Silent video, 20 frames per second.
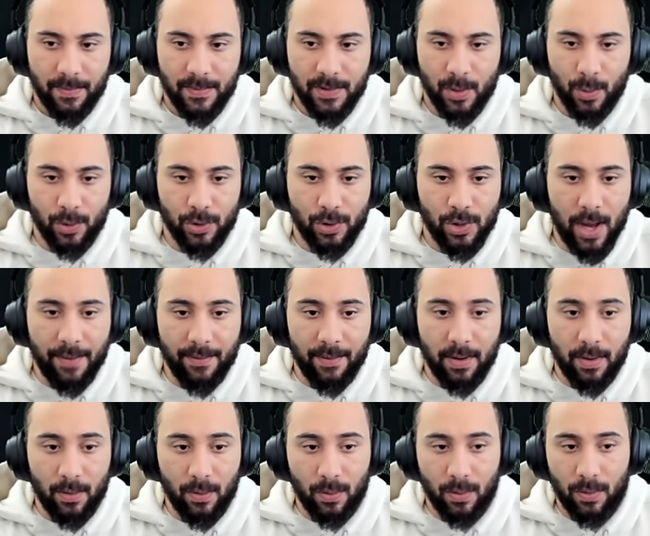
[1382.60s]
So we're driving.
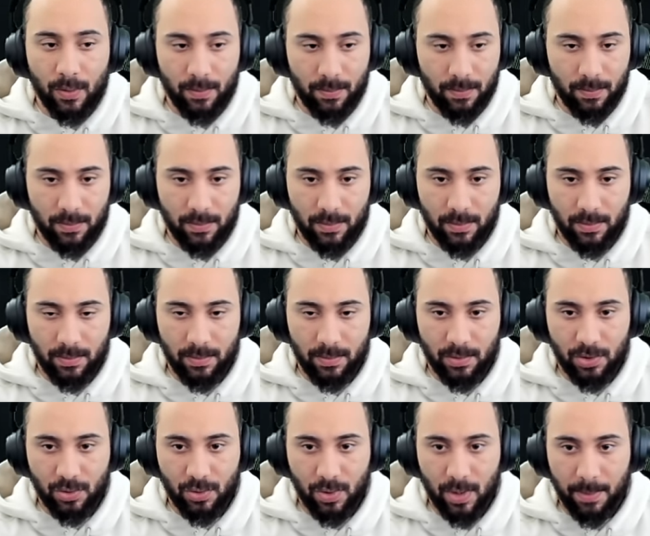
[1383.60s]
Oh,
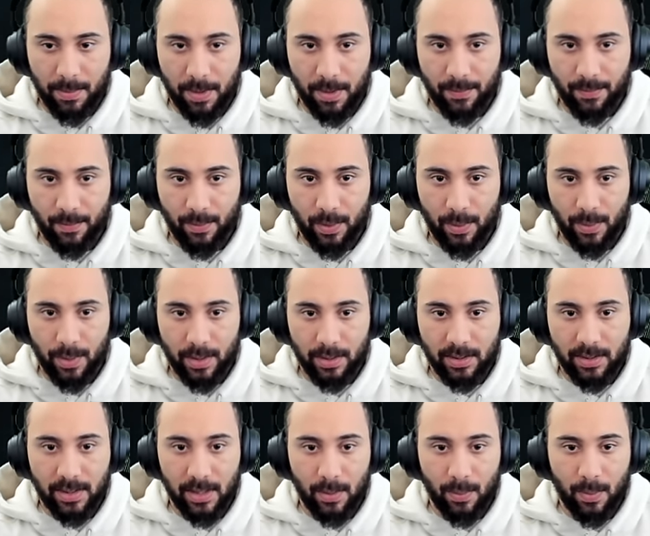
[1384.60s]
Screamer. We want
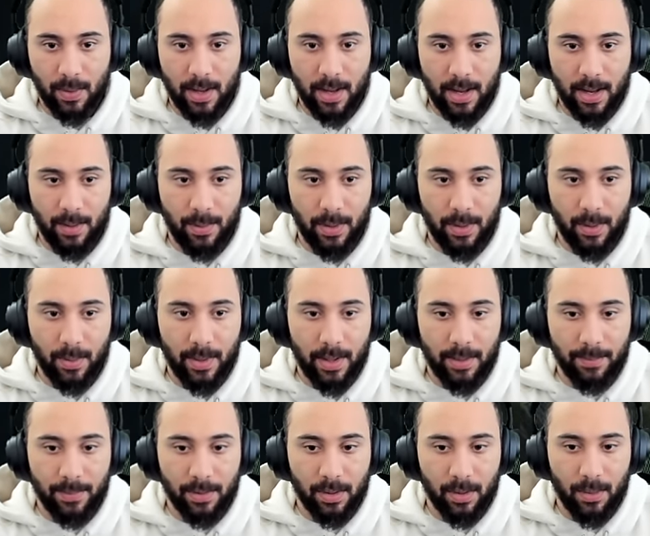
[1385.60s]
to stay wide. We don't want
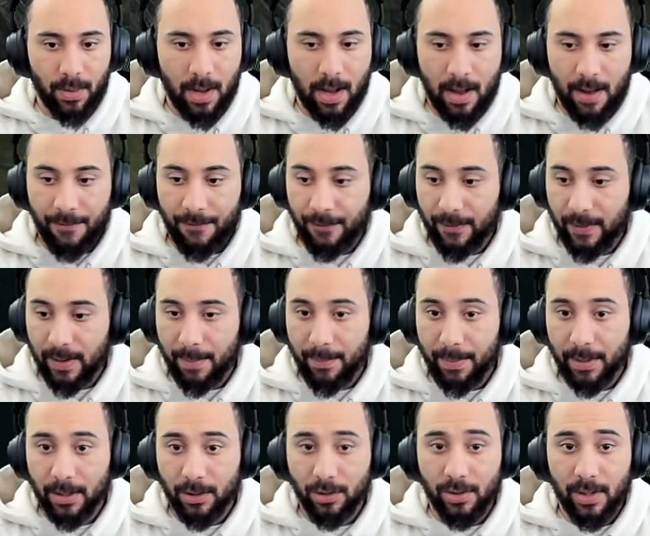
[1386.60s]
him to go off. And I'm
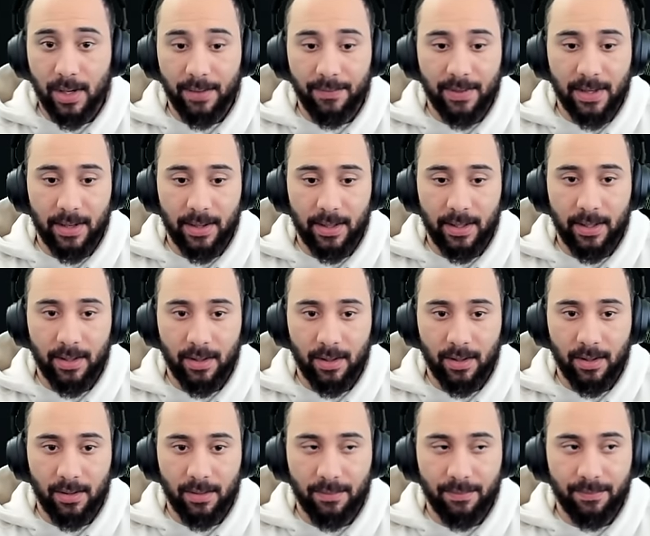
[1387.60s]
about to drive down a
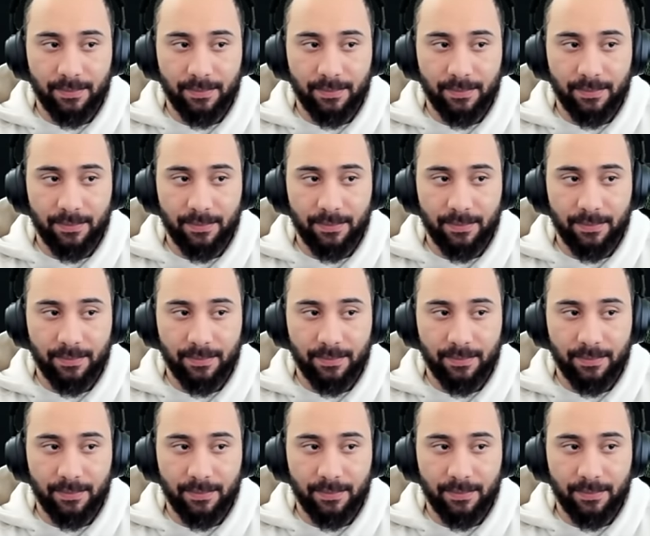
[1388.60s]
hill.